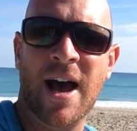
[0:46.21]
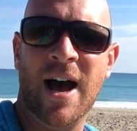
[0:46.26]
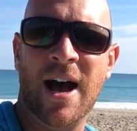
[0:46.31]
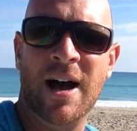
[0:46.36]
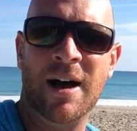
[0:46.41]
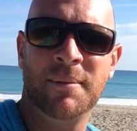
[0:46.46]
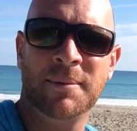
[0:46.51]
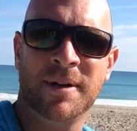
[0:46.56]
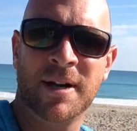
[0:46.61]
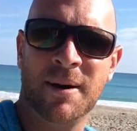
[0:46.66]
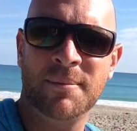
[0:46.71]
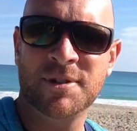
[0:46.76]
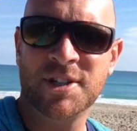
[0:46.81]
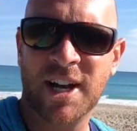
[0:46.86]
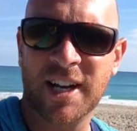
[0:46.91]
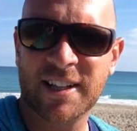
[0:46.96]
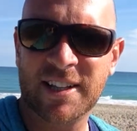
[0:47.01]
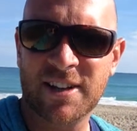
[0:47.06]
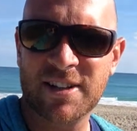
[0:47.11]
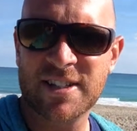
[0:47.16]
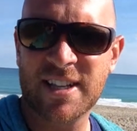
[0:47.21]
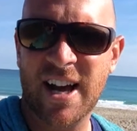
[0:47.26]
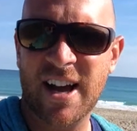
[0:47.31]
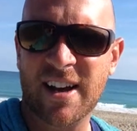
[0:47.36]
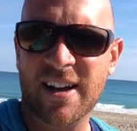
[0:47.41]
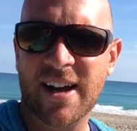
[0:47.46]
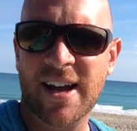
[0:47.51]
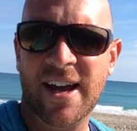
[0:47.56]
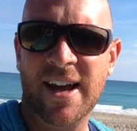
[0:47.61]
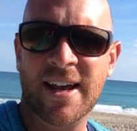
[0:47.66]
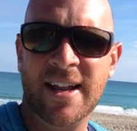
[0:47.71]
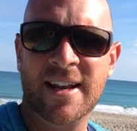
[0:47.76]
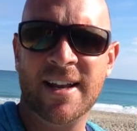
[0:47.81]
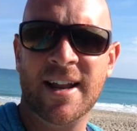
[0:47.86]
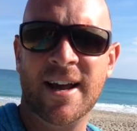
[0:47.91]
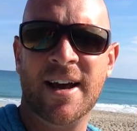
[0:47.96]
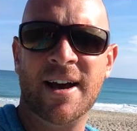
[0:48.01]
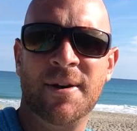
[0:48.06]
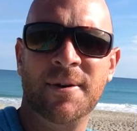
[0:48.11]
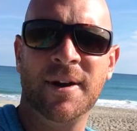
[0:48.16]
Um, come check those out,
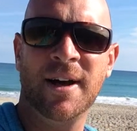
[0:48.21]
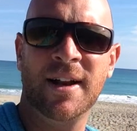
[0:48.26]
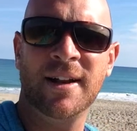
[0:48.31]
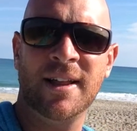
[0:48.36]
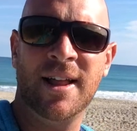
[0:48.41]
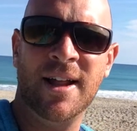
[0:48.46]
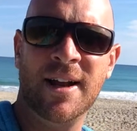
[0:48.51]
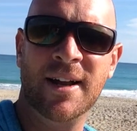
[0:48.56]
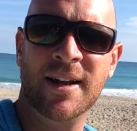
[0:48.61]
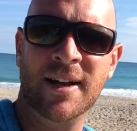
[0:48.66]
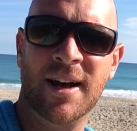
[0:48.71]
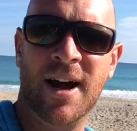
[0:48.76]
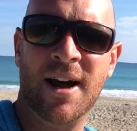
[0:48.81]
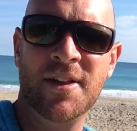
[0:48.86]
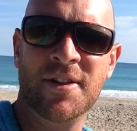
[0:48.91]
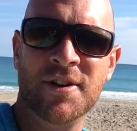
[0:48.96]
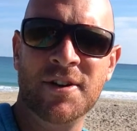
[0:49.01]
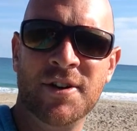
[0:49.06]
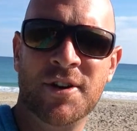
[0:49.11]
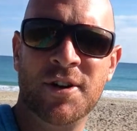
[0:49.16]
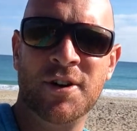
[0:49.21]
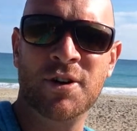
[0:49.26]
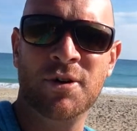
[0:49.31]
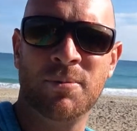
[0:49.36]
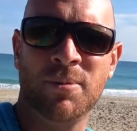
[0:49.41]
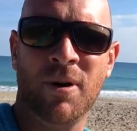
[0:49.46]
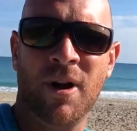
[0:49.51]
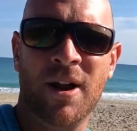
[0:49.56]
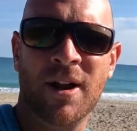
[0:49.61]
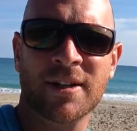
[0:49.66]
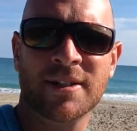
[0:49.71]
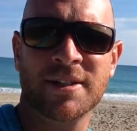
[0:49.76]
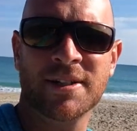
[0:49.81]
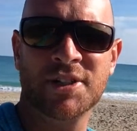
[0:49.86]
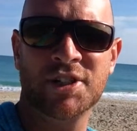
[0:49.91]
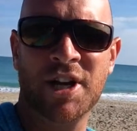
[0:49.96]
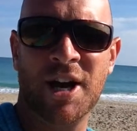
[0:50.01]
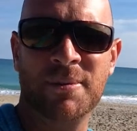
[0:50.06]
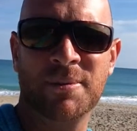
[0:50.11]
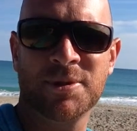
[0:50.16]
and uh, we got a lot of other new products in
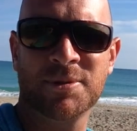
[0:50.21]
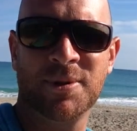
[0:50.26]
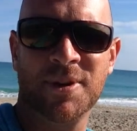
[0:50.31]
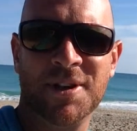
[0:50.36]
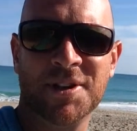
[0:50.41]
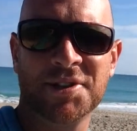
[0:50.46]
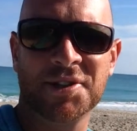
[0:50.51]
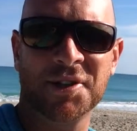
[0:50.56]
the shop as well.